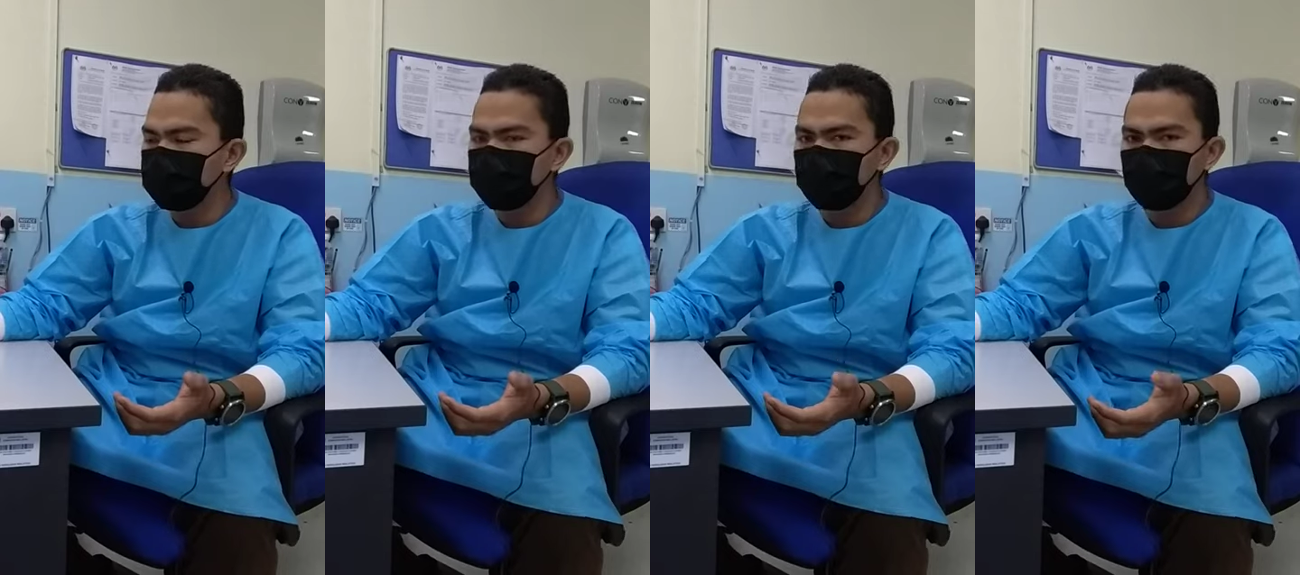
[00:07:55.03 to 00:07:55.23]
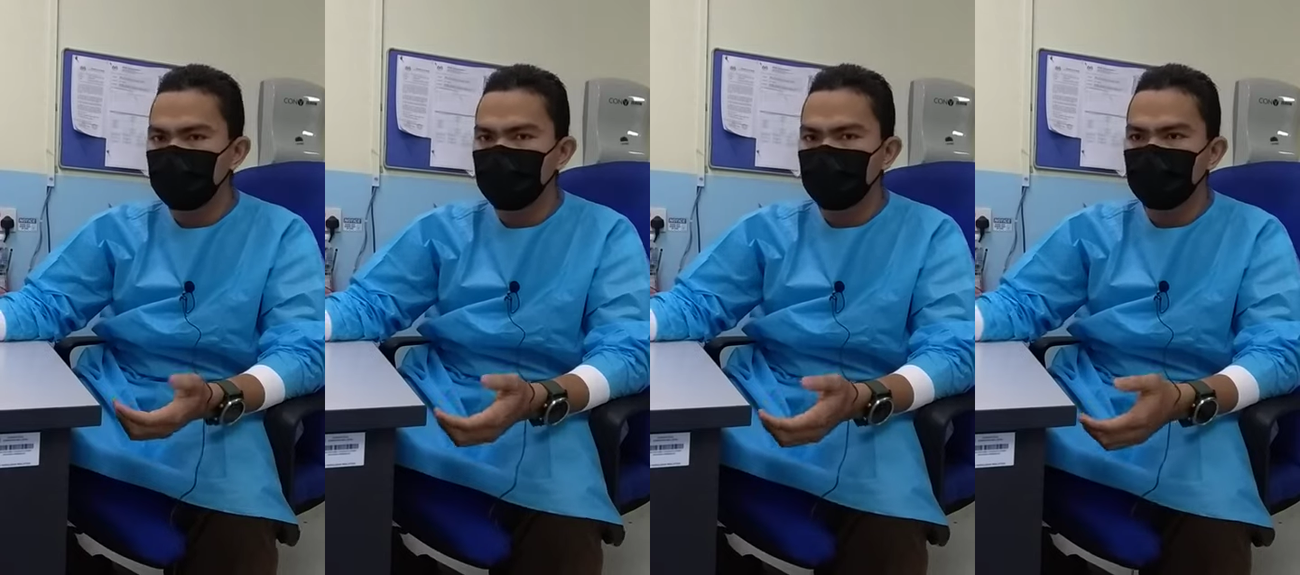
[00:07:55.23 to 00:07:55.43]

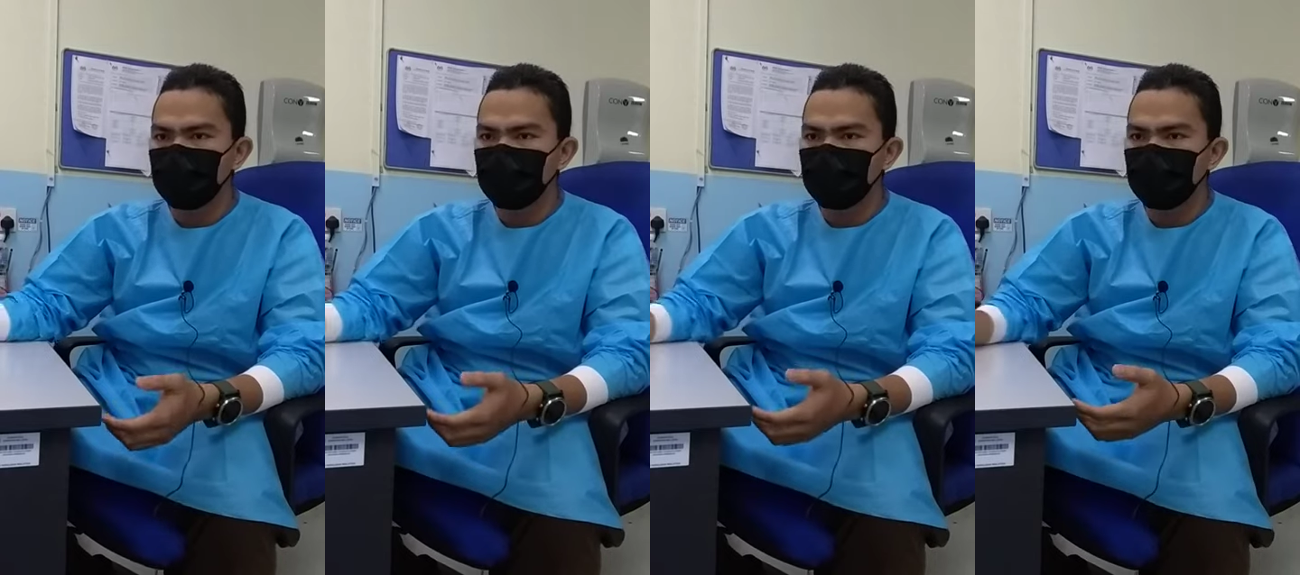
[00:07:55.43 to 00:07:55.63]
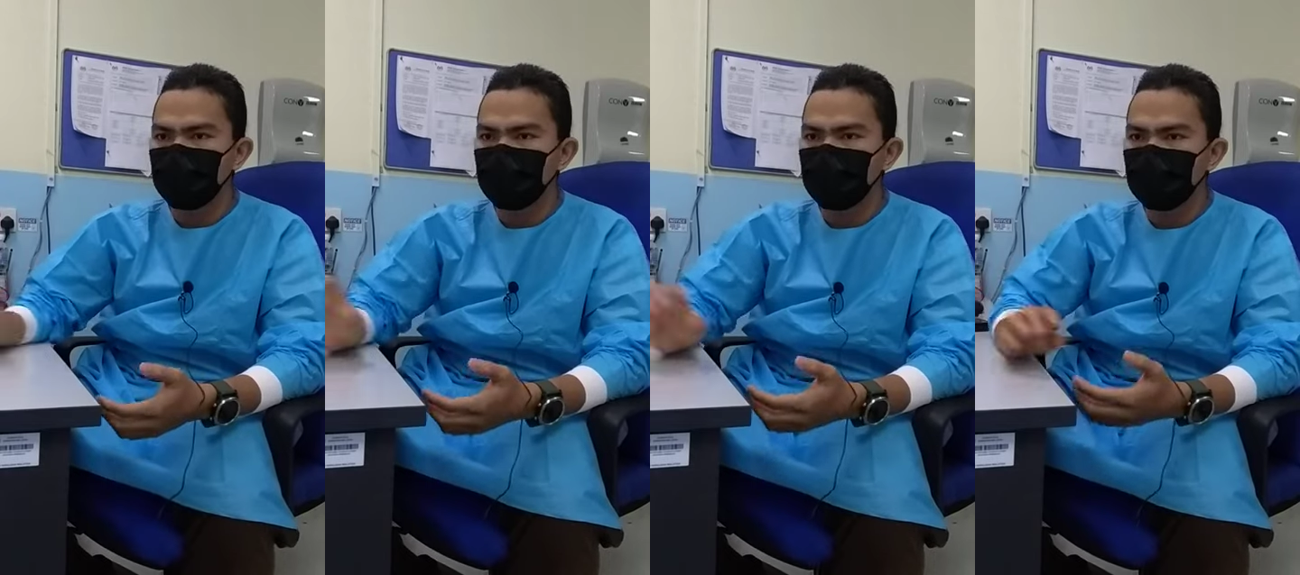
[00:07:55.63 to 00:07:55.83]
for
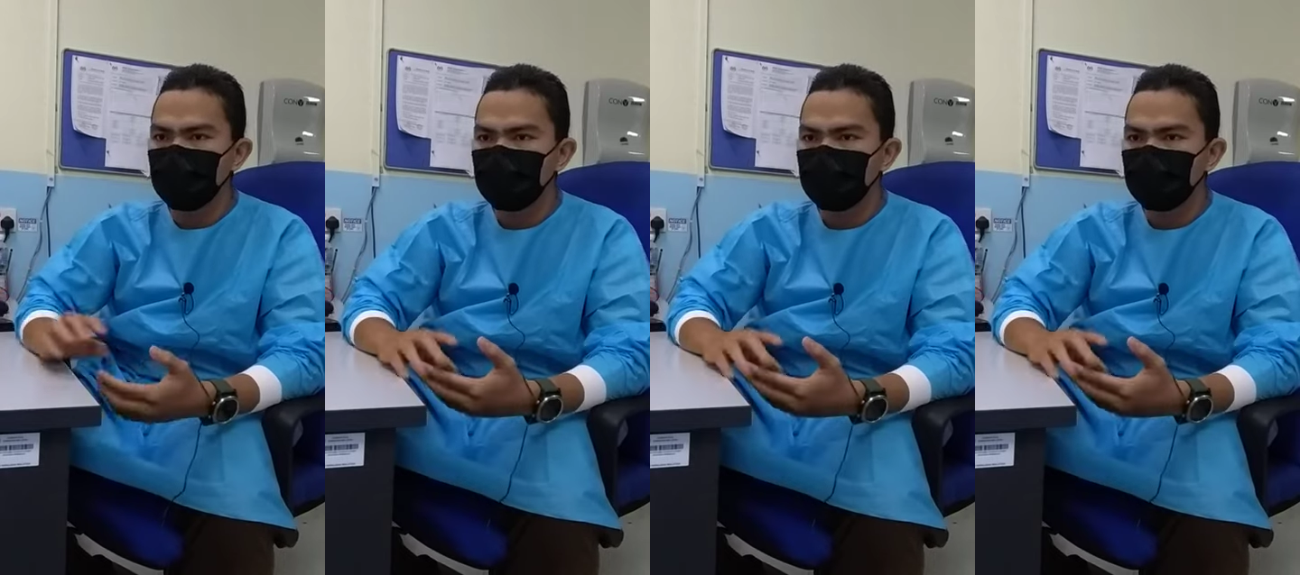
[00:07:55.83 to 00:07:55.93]
the